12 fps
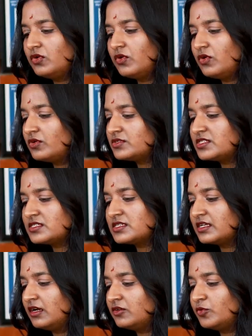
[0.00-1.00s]
Courses,
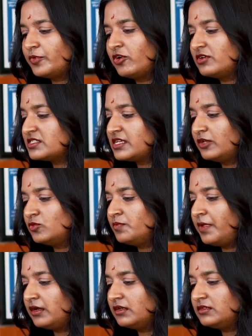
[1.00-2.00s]
to be honest, I don't
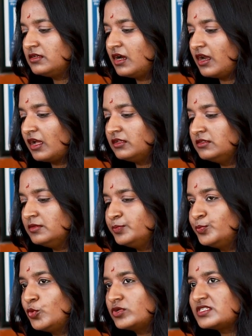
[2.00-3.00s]
panna the kadiyadu.
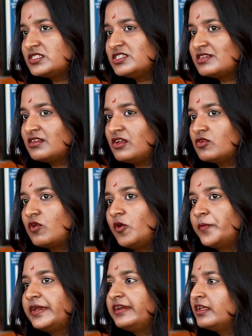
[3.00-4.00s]
Books, general
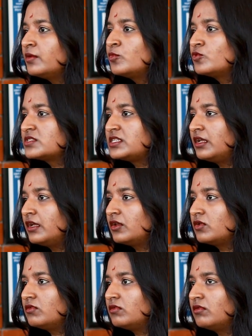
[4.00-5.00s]
copywriting books la
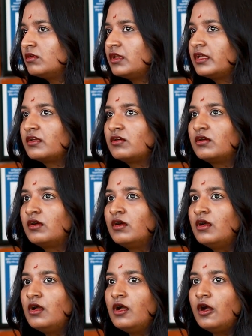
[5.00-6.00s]
irukku.
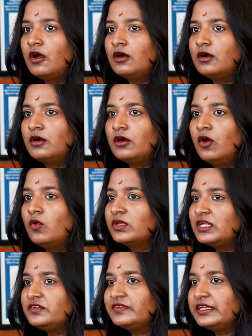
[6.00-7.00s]
Like
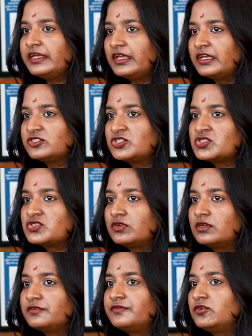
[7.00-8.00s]
Ogilvy agency
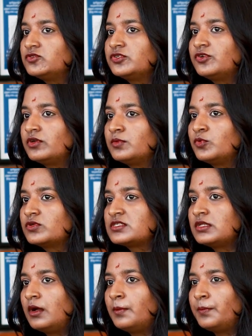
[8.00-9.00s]
or founder or books
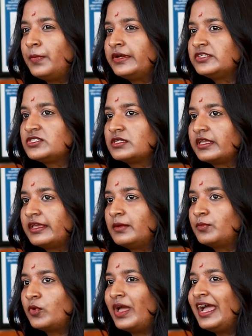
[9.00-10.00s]
na
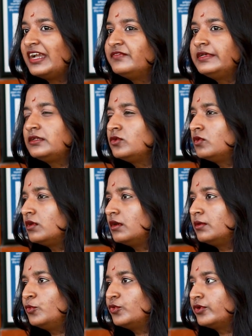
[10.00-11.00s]
padichirken. Pro ad week no
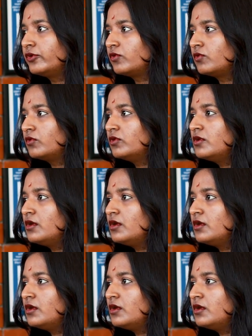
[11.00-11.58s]
a book irukku.